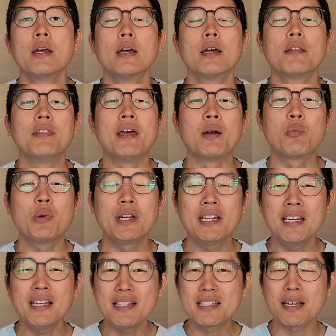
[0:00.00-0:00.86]
then we
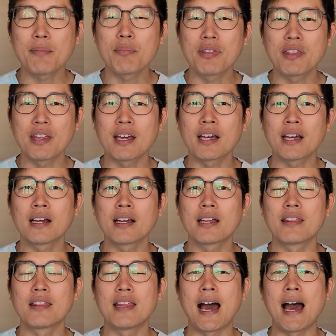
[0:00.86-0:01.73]
need something
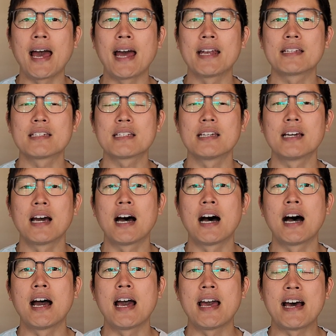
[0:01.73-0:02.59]
that
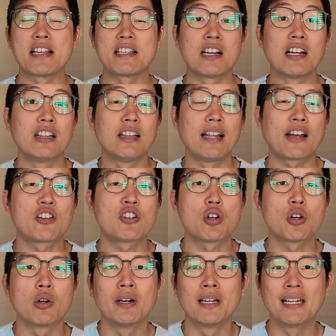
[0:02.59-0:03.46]
has
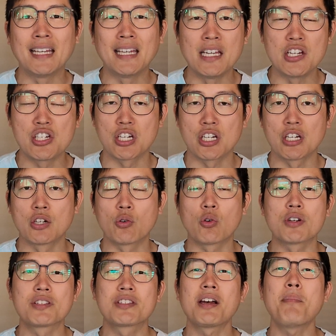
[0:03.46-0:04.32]
electroadhesion
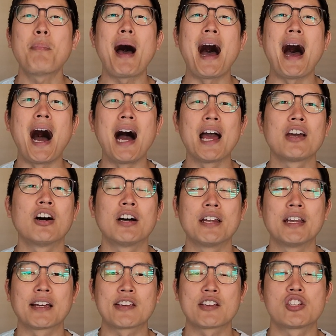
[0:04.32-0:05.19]
or some
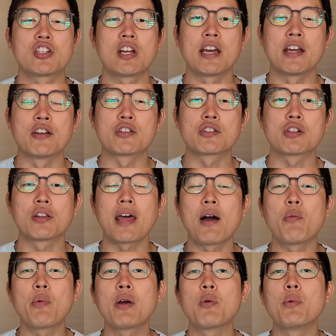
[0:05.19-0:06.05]
ion exchange. So
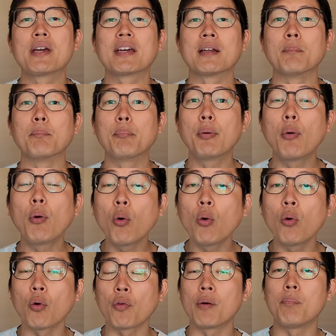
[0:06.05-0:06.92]
that way we can
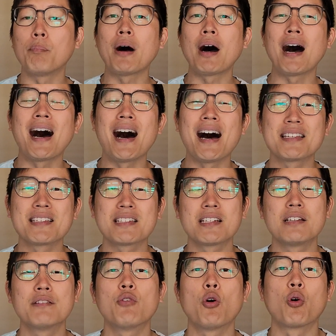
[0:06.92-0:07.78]
pull the
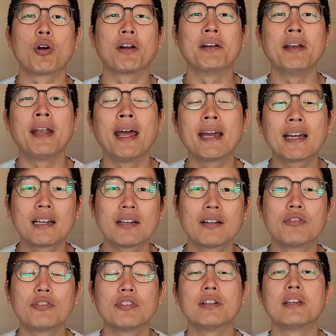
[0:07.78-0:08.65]
positive or
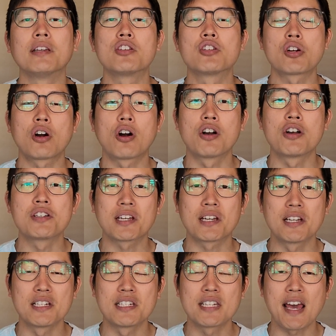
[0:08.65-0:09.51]
negatively charged
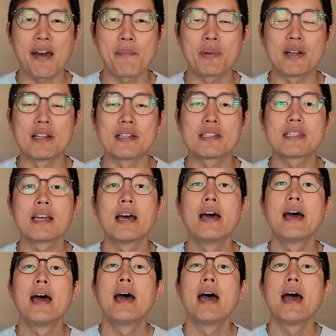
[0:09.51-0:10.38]
contaminants
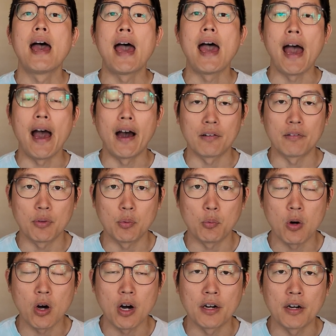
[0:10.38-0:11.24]
out of the
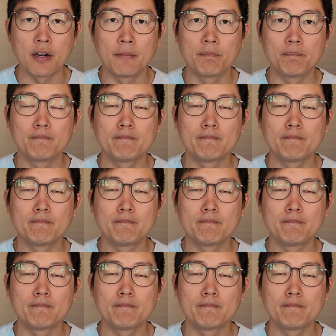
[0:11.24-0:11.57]
water.